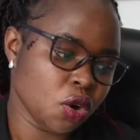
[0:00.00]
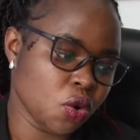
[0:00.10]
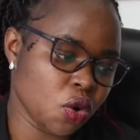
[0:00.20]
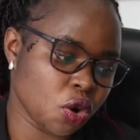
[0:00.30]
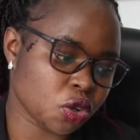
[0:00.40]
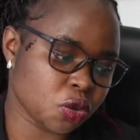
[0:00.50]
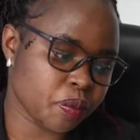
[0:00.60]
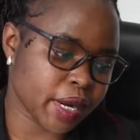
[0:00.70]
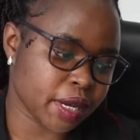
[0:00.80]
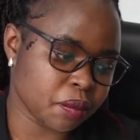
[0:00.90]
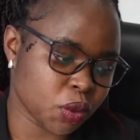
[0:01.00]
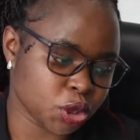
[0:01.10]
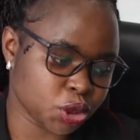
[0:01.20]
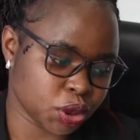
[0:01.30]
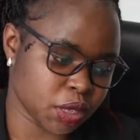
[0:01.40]
who occupy more
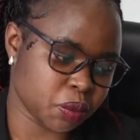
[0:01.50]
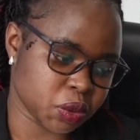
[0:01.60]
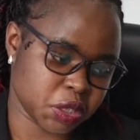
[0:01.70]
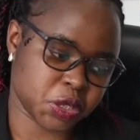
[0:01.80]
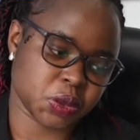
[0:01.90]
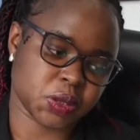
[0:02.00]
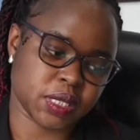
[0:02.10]
junior positions